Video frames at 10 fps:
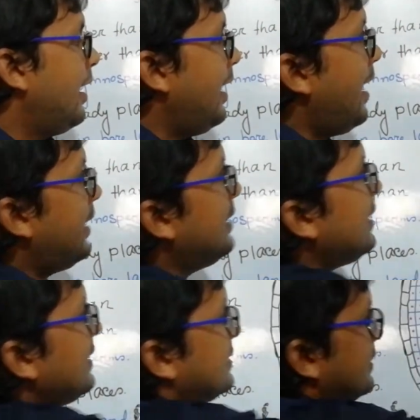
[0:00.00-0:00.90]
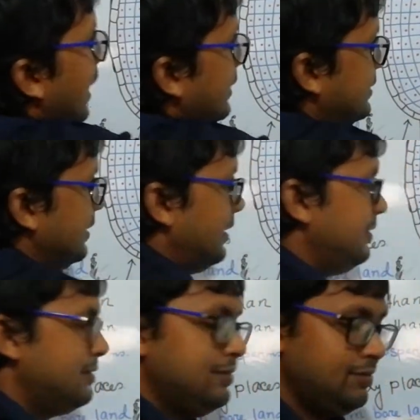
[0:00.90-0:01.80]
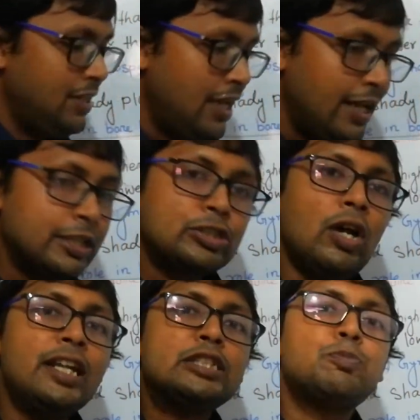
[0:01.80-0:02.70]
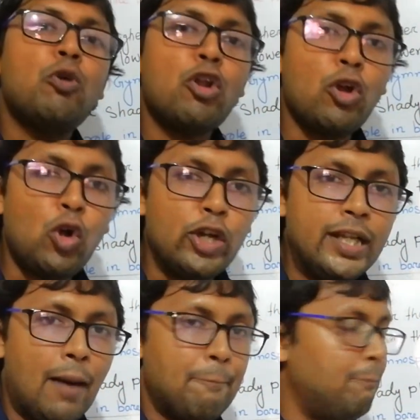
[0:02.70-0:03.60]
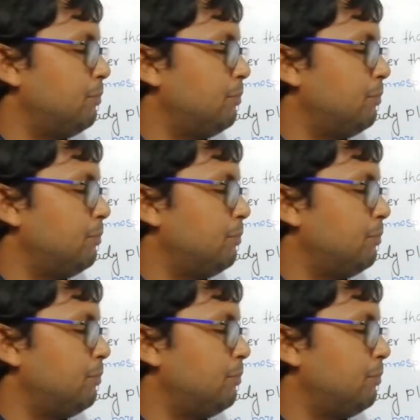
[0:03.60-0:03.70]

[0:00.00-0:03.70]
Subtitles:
another structure. It's called sporogonium,